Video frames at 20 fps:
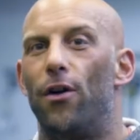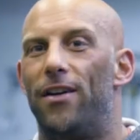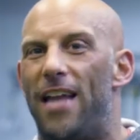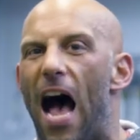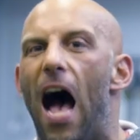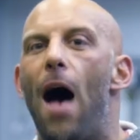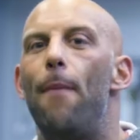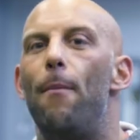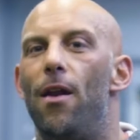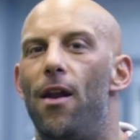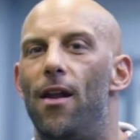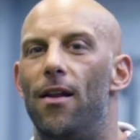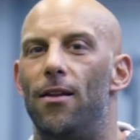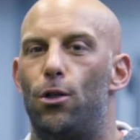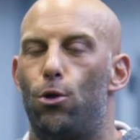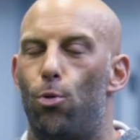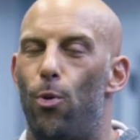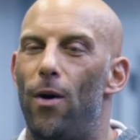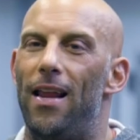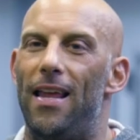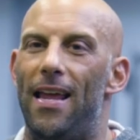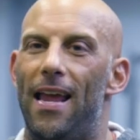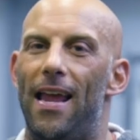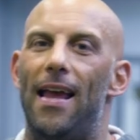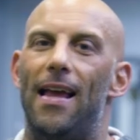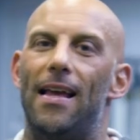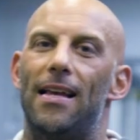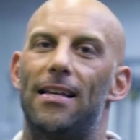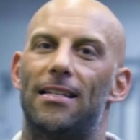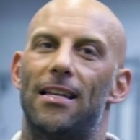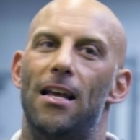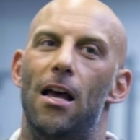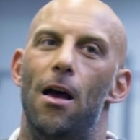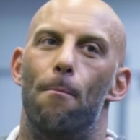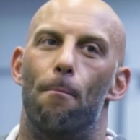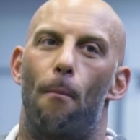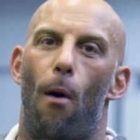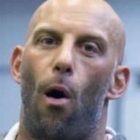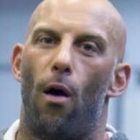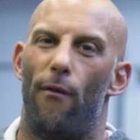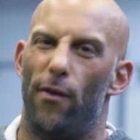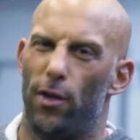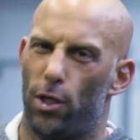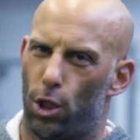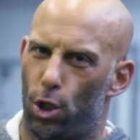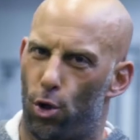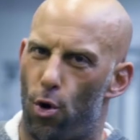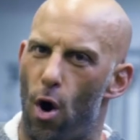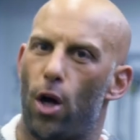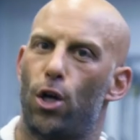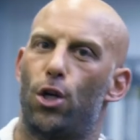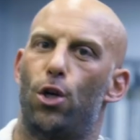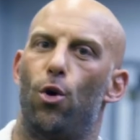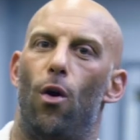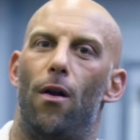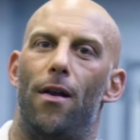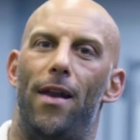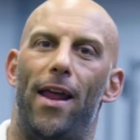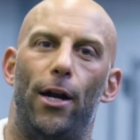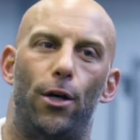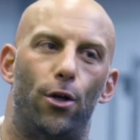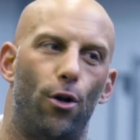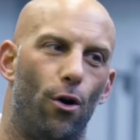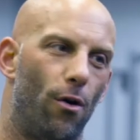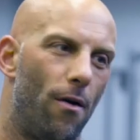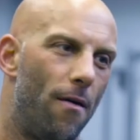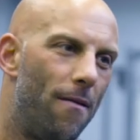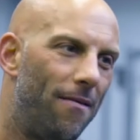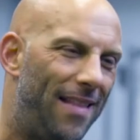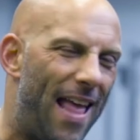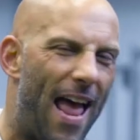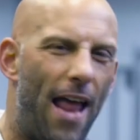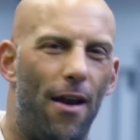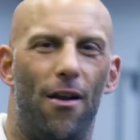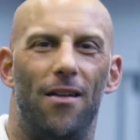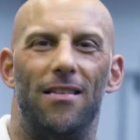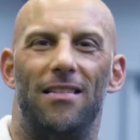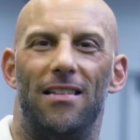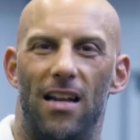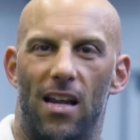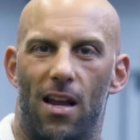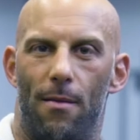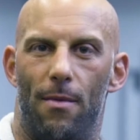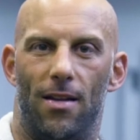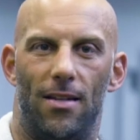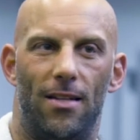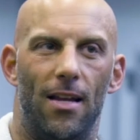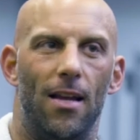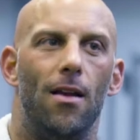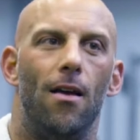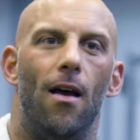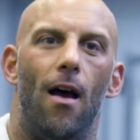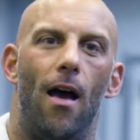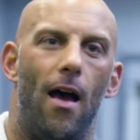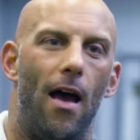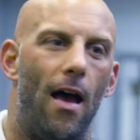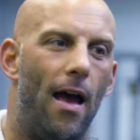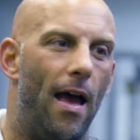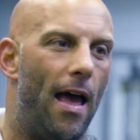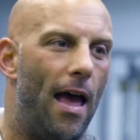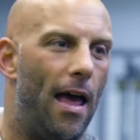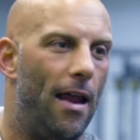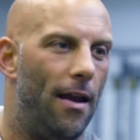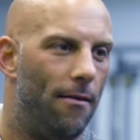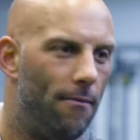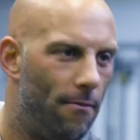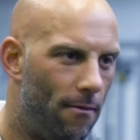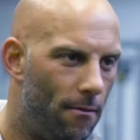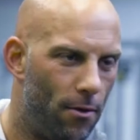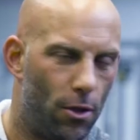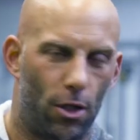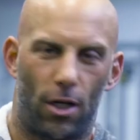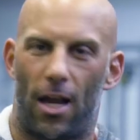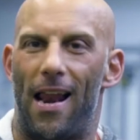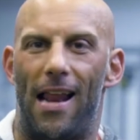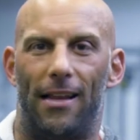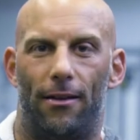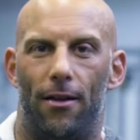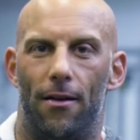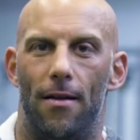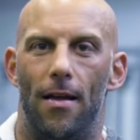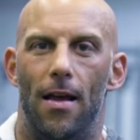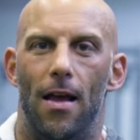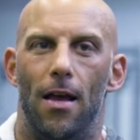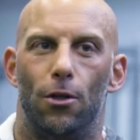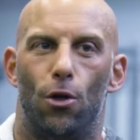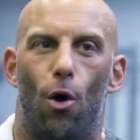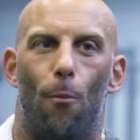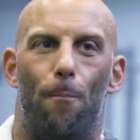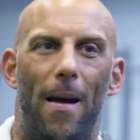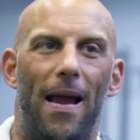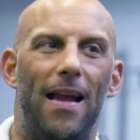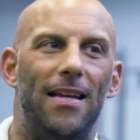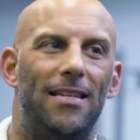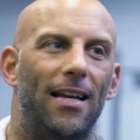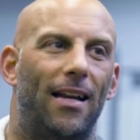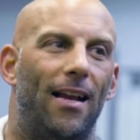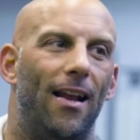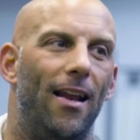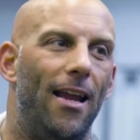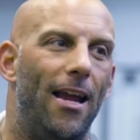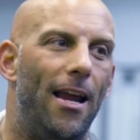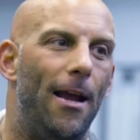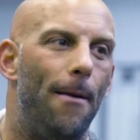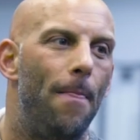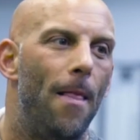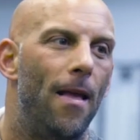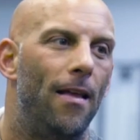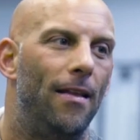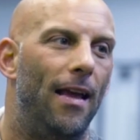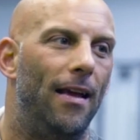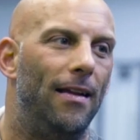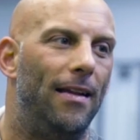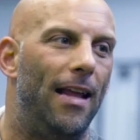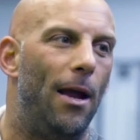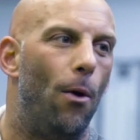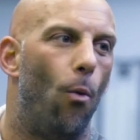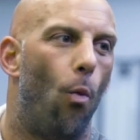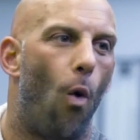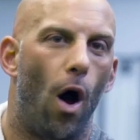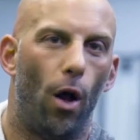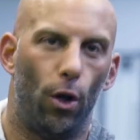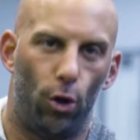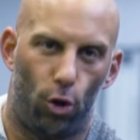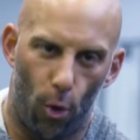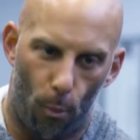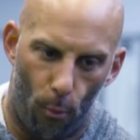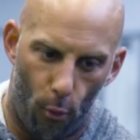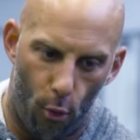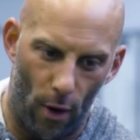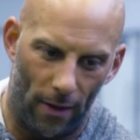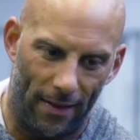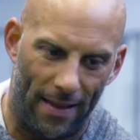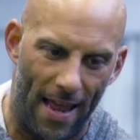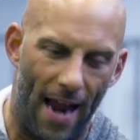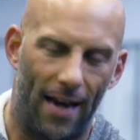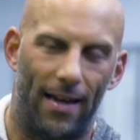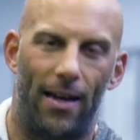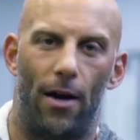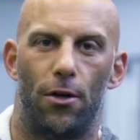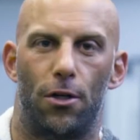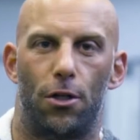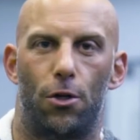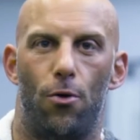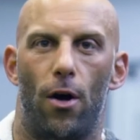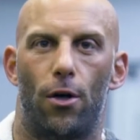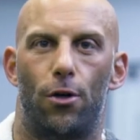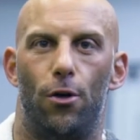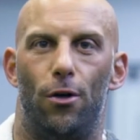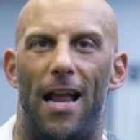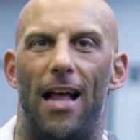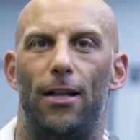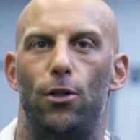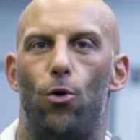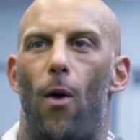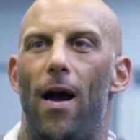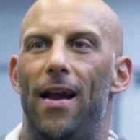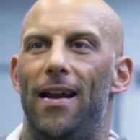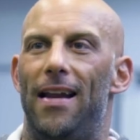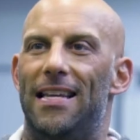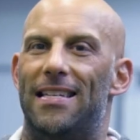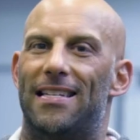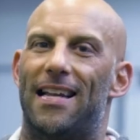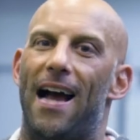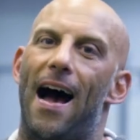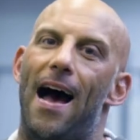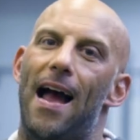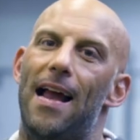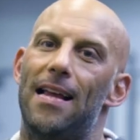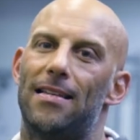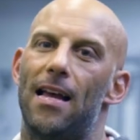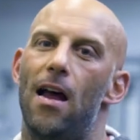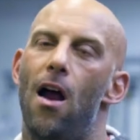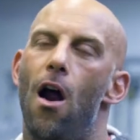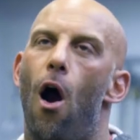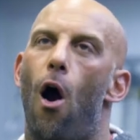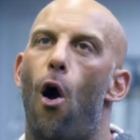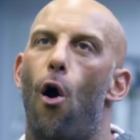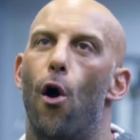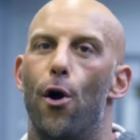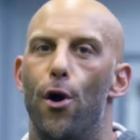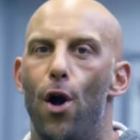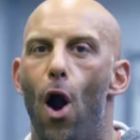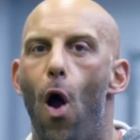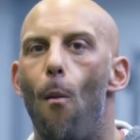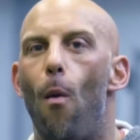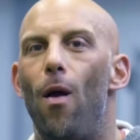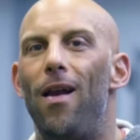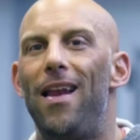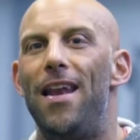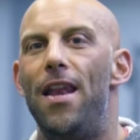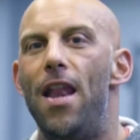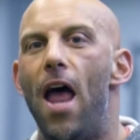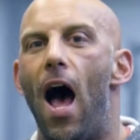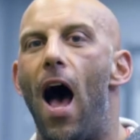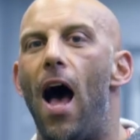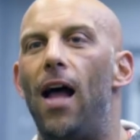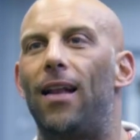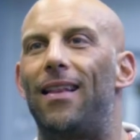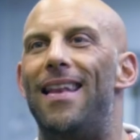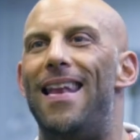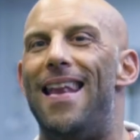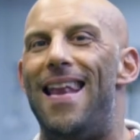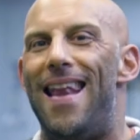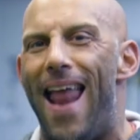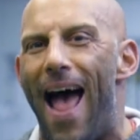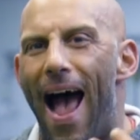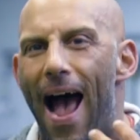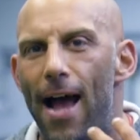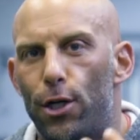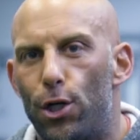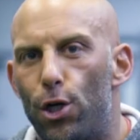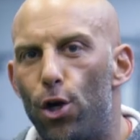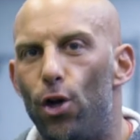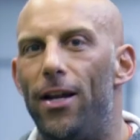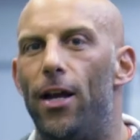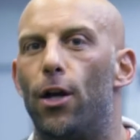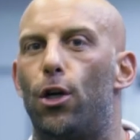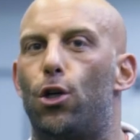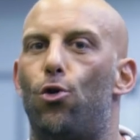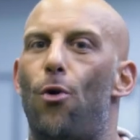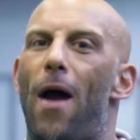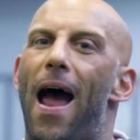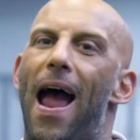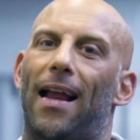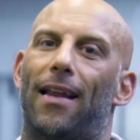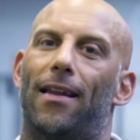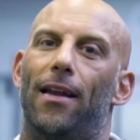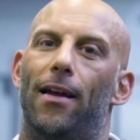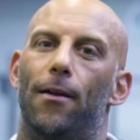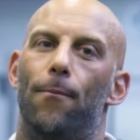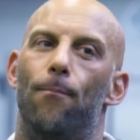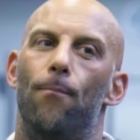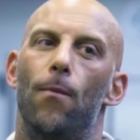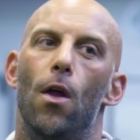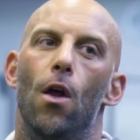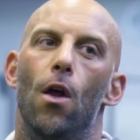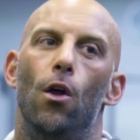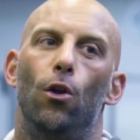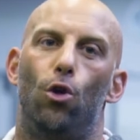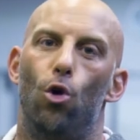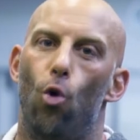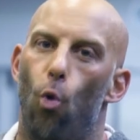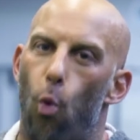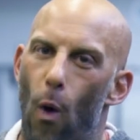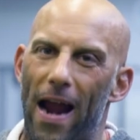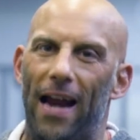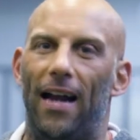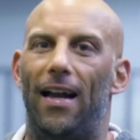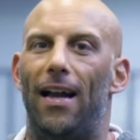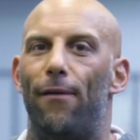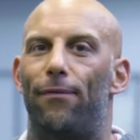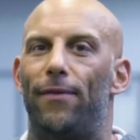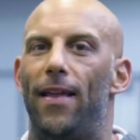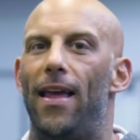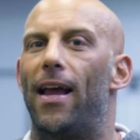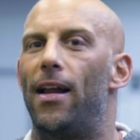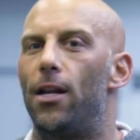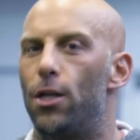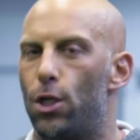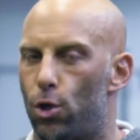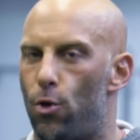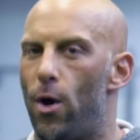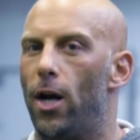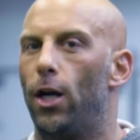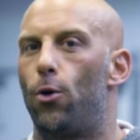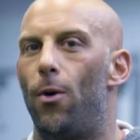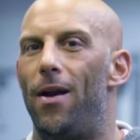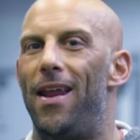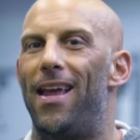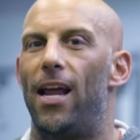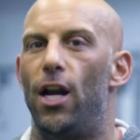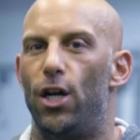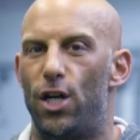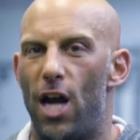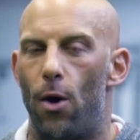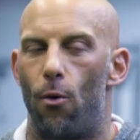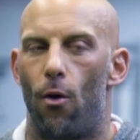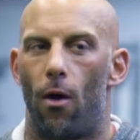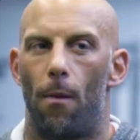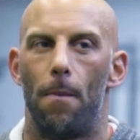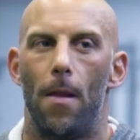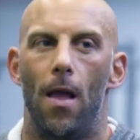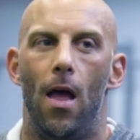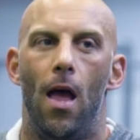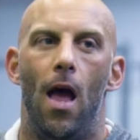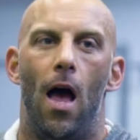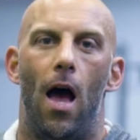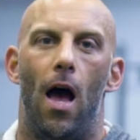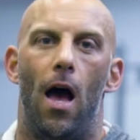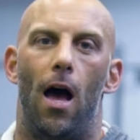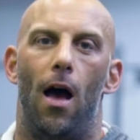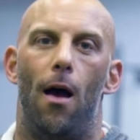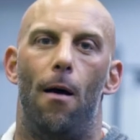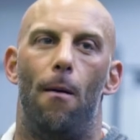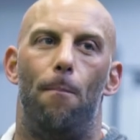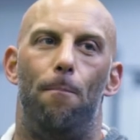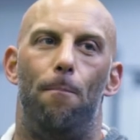dominance really is more of a structural nature, tendons, ligaments. Uh, and skeleton. So basically, they, they want to protect their structure. That's why these guys are normally not naturally attracted to weightlifting and strength training in general. Uh,